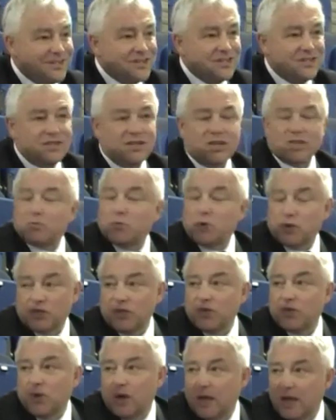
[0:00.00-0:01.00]
they are
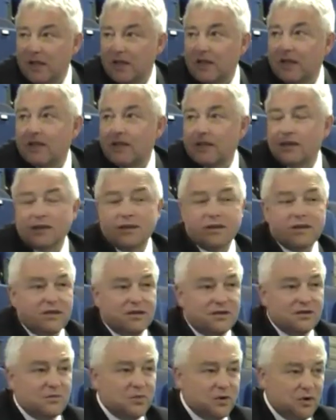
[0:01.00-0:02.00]
supported well.
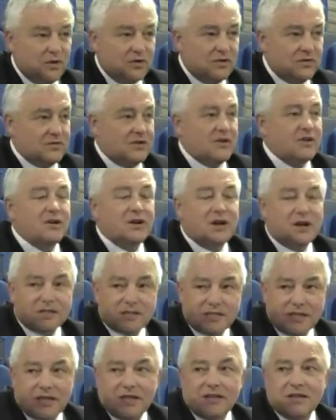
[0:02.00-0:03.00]
But
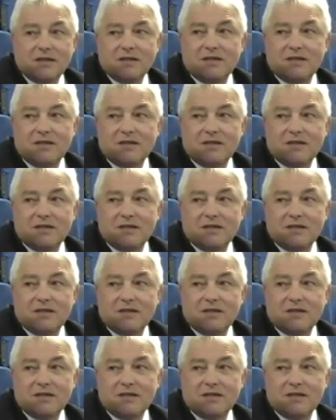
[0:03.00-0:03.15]
karate